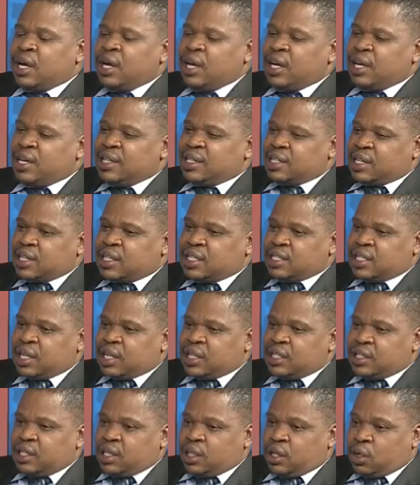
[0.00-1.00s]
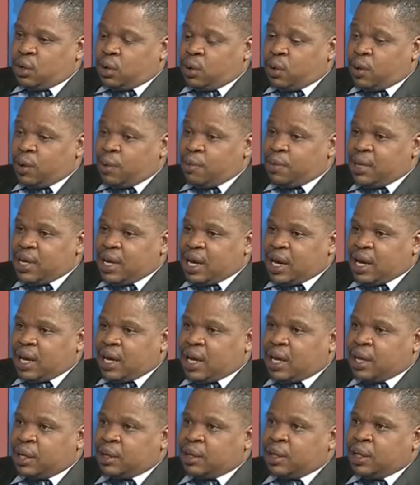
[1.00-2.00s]
interest rates in the economy
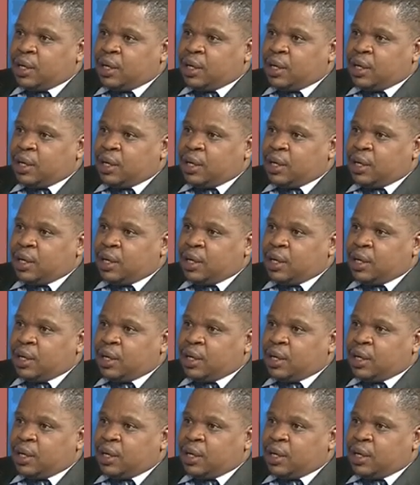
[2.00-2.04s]
are